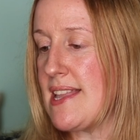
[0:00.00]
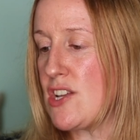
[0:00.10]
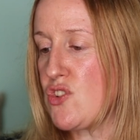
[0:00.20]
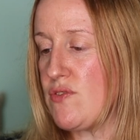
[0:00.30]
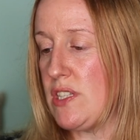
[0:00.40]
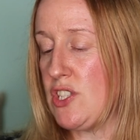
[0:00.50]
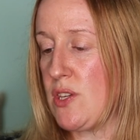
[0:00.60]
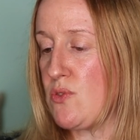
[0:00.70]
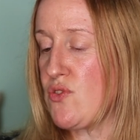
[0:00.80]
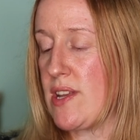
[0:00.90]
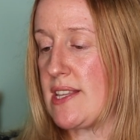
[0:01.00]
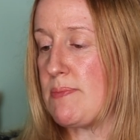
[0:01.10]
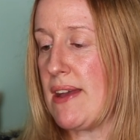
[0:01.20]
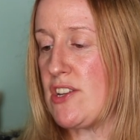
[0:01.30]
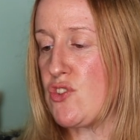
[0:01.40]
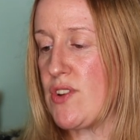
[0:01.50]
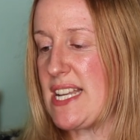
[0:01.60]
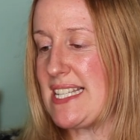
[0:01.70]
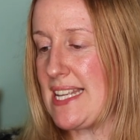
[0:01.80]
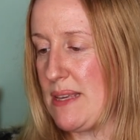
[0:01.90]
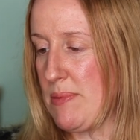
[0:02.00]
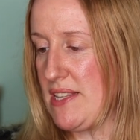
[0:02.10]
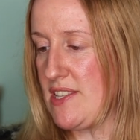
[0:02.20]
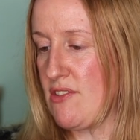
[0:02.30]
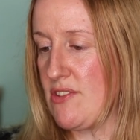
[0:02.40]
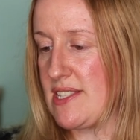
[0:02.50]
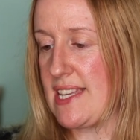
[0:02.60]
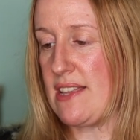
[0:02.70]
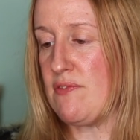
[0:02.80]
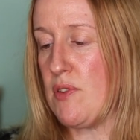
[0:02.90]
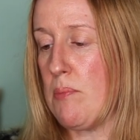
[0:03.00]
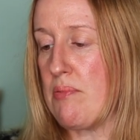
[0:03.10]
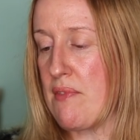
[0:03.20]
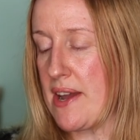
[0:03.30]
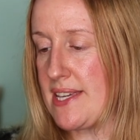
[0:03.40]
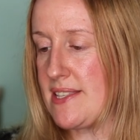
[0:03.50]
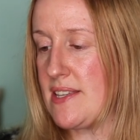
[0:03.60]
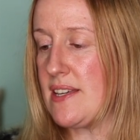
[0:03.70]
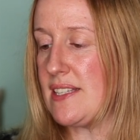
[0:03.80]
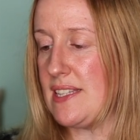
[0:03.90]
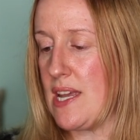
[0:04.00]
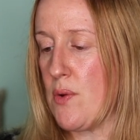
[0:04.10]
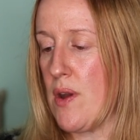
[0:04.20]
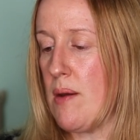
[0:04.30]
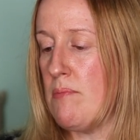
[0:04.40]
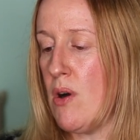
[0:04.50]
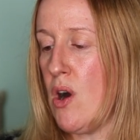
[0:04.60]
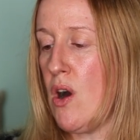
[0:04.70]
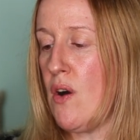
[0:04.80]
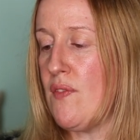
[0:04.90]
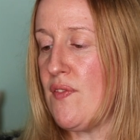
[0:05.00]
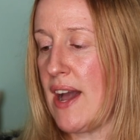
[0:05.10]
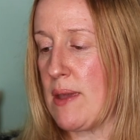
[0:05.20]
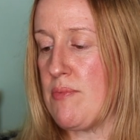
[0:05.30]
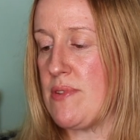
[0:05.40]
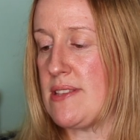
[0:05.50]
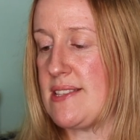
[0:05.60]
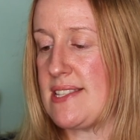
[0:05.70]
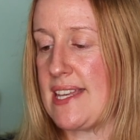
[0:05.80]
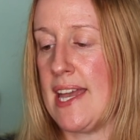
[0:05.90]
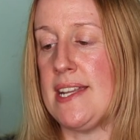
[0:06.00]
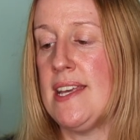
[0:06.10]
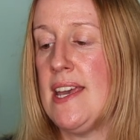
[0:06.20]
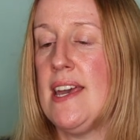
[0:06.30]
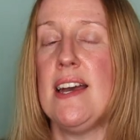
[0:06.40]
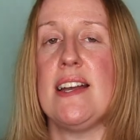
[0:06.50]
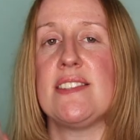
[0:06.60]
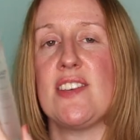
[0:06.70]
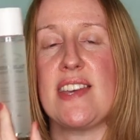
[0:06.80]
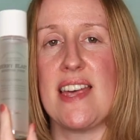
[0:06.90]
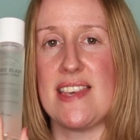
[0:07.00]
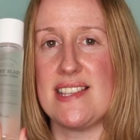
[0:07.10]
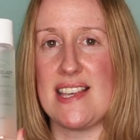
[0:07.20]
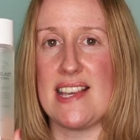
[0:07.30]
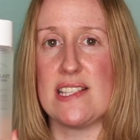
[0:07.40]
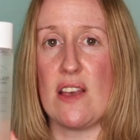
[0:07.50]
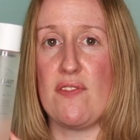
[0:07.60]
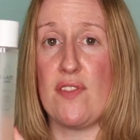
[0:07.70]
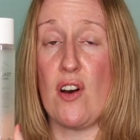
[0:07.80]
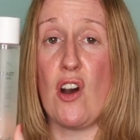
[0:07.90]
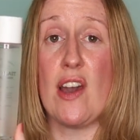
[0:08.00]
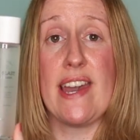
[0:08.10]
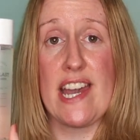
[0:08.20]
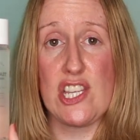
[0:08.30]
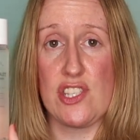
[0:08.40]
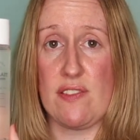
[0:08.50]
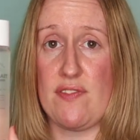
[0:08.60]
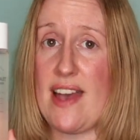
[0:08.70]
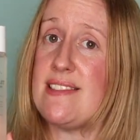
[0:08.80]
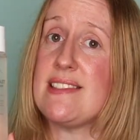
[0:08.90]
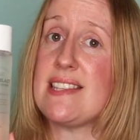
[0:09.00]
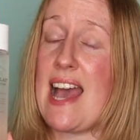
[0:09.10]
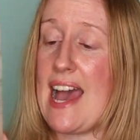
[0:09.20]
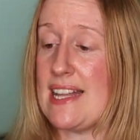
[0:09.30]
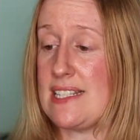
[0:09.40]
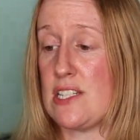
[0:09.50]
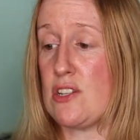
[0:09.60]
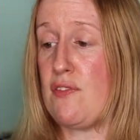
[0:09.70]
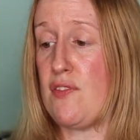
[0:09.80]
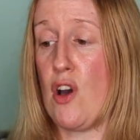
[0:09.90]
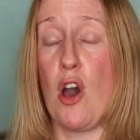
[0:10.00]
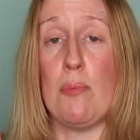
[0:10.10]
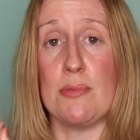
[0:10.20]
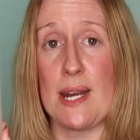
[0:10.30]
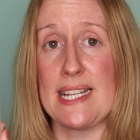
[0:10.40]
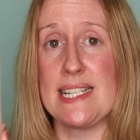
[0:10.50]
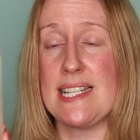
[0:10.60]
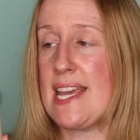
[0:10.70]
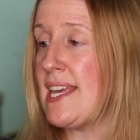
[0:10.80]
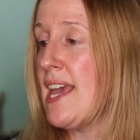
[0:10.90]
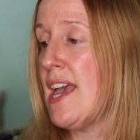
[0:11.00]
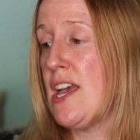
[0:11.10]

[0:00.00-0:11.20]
natural nutrients penetrate deep into your skin for brighter, clearer, more vibrant skin. And so yeah, this is for age defense and for brightening.